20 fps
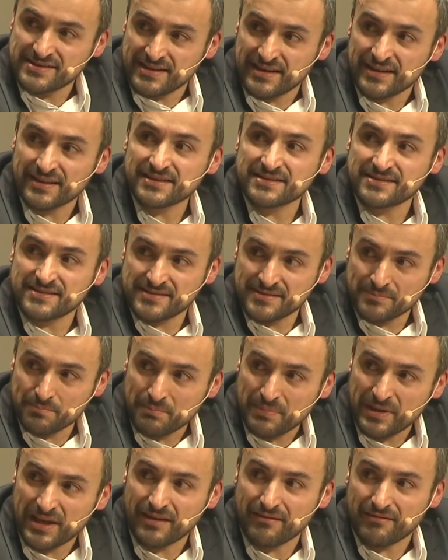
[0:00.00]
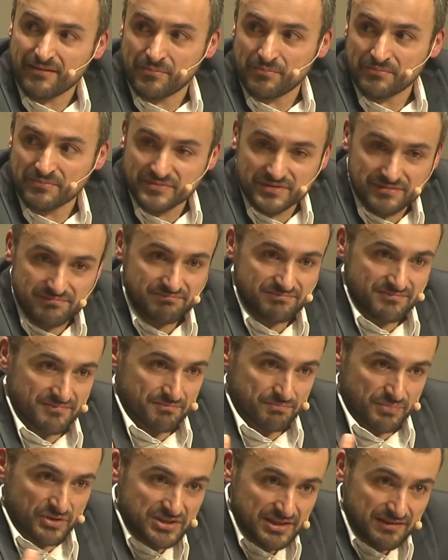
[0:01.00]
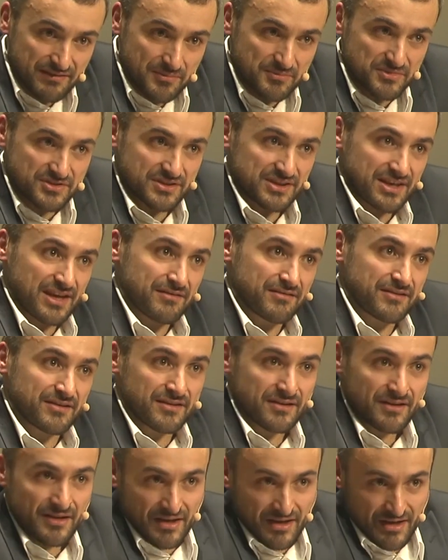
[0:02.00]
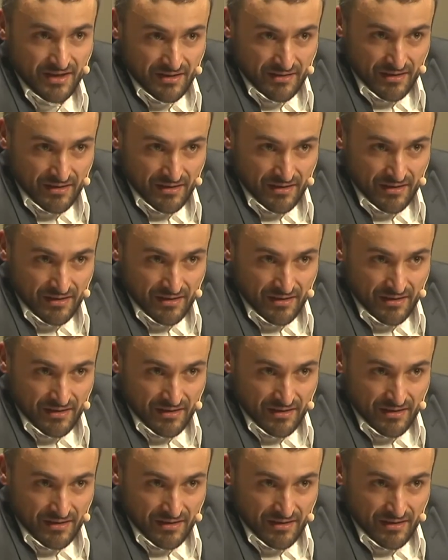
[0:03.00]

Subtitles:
his texts, picking them, putting them together,